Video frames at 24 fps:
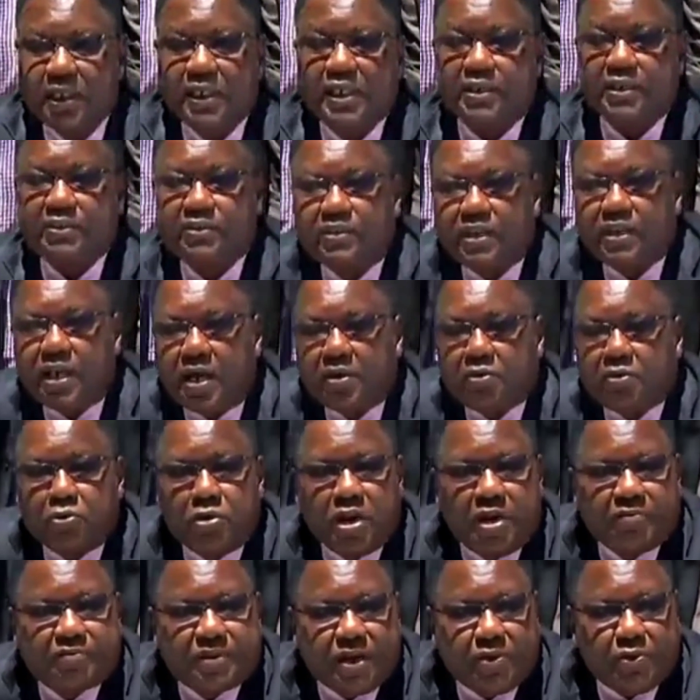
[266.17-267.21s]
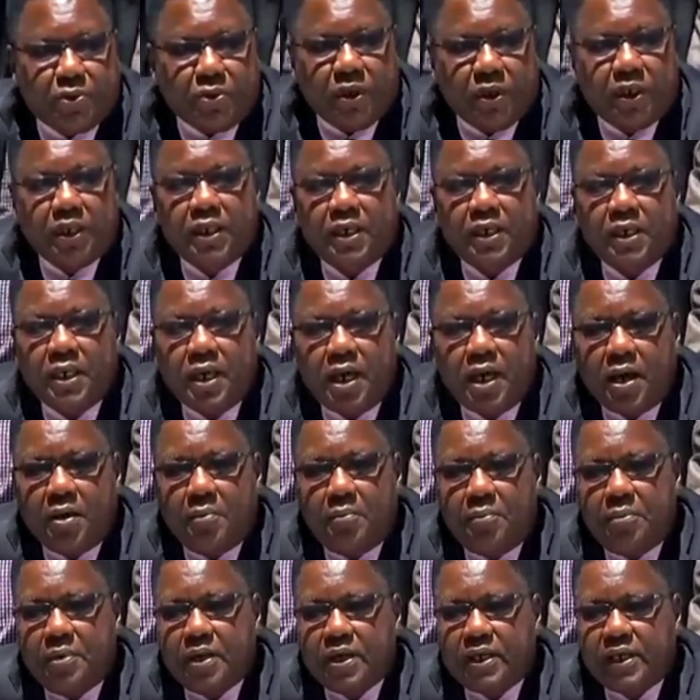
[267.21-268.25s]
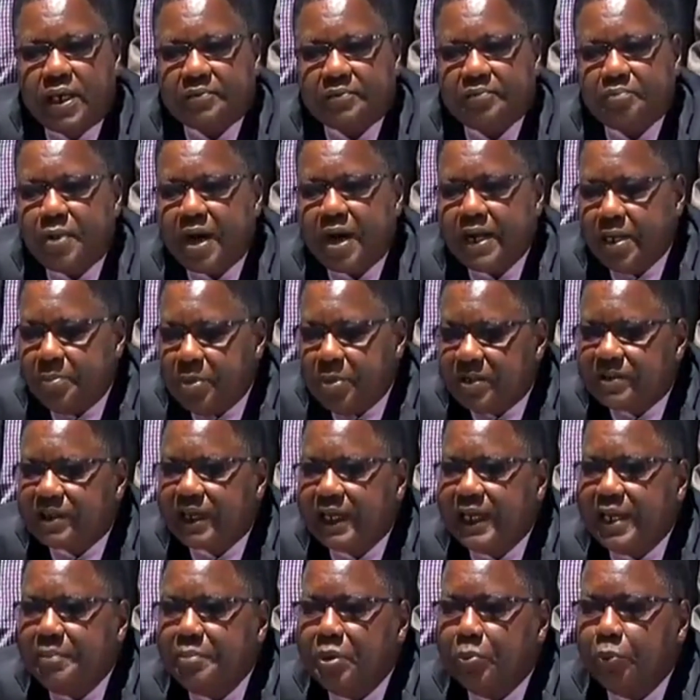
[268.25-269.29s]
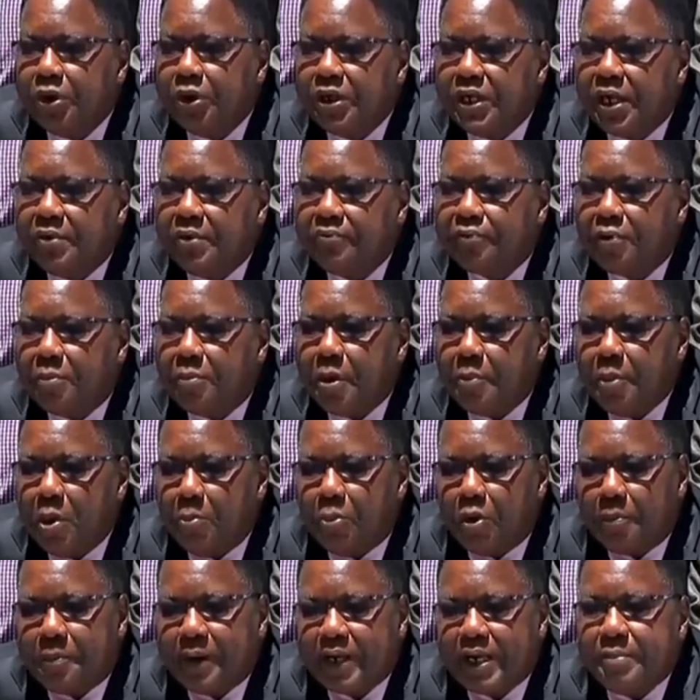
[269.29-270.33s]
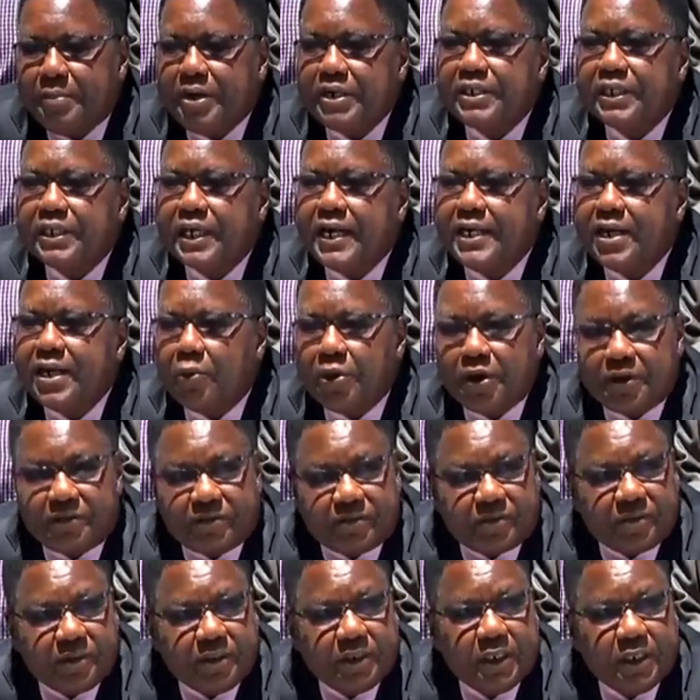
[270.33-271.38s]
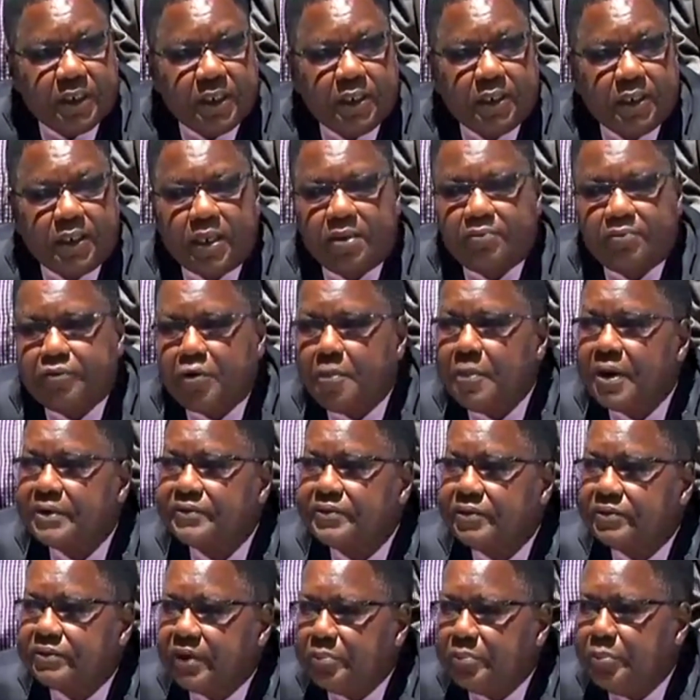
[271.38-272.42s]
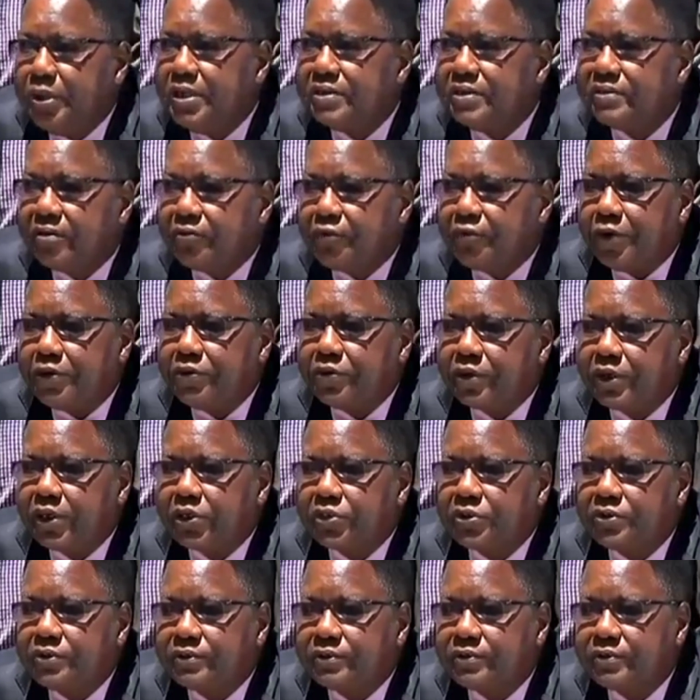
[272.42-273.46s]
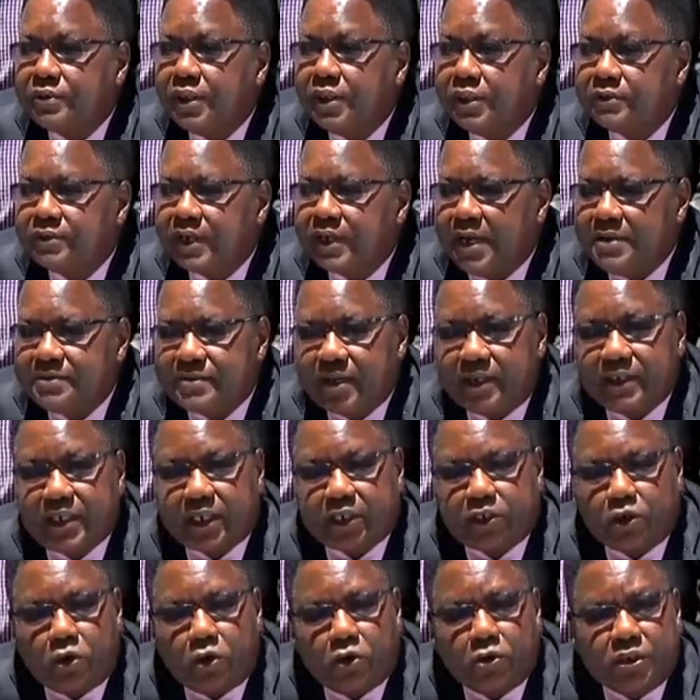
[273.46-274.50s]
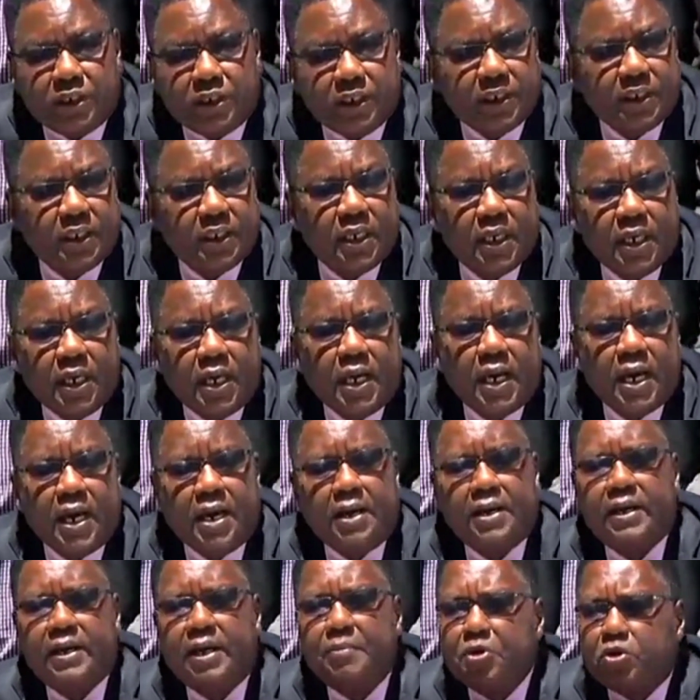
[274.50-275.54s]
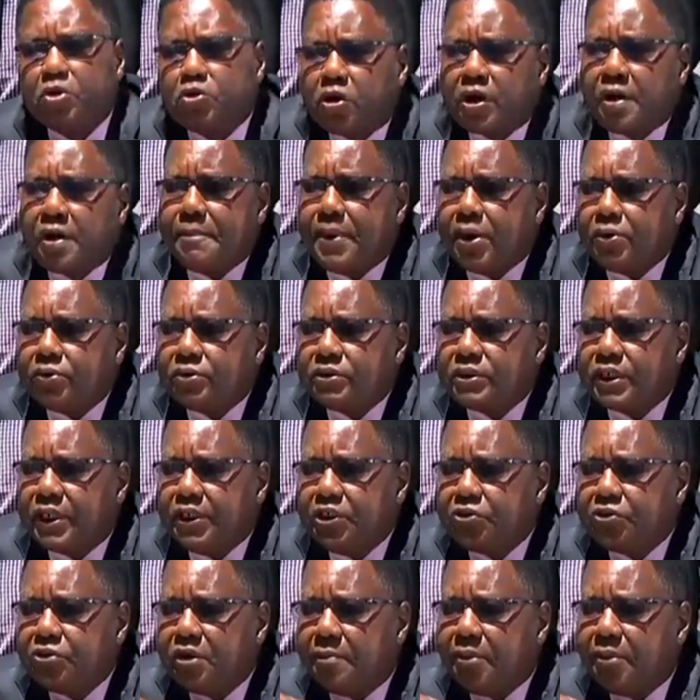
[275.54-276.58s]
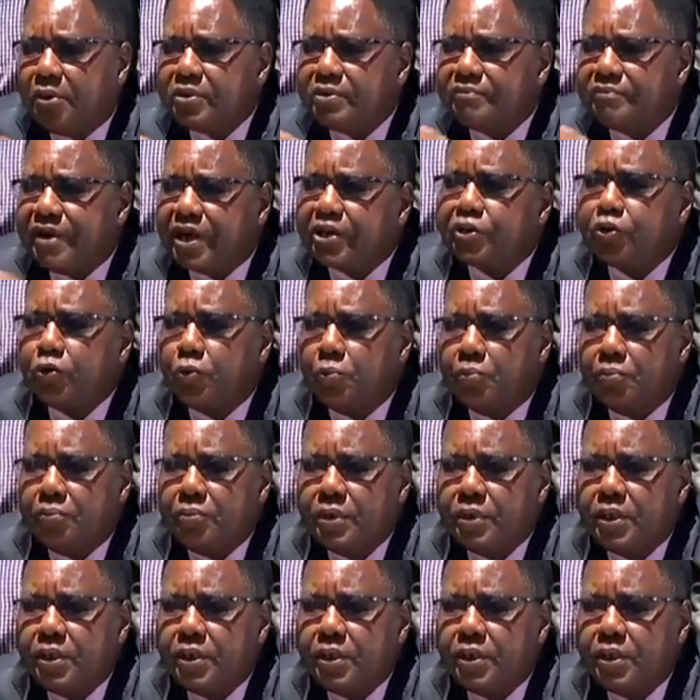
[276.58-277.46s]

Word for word: Yes, yeah, good afternoon. Um, yes, my name is Kilemi Mwiria, former Member of Parliament, Tigania West, and former Assistant Minister for Education, Science and Technology. Uh, let me talk about the issue about the vacuum,